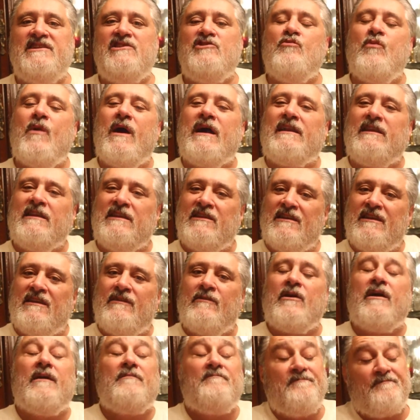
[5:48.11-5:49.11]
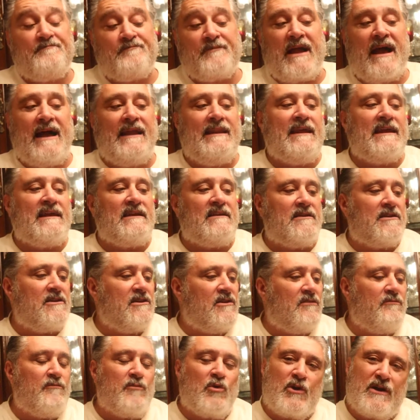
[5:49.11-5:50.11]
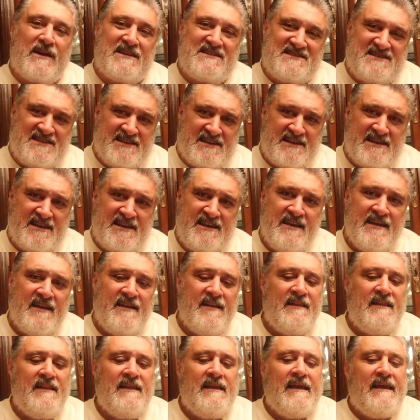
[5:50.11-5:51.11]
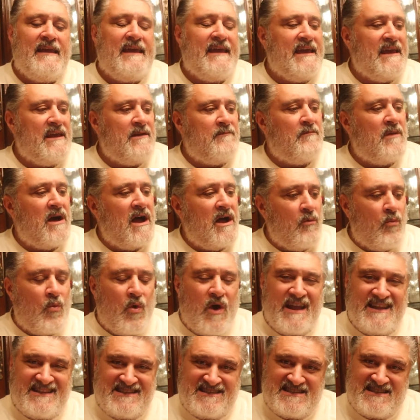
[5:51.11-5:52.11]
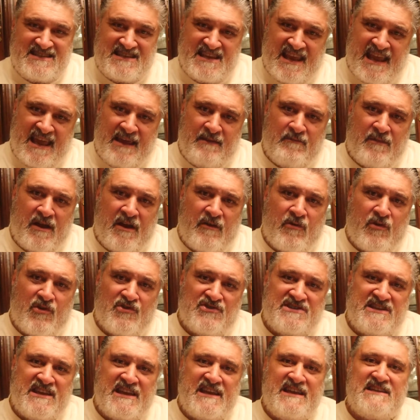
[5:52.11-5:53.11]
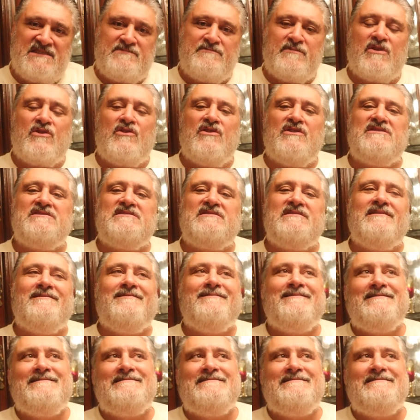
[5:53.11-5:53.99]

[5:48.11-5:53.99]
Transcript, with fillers: And you want a little, or I like a little more acidity in my whites and my rosés because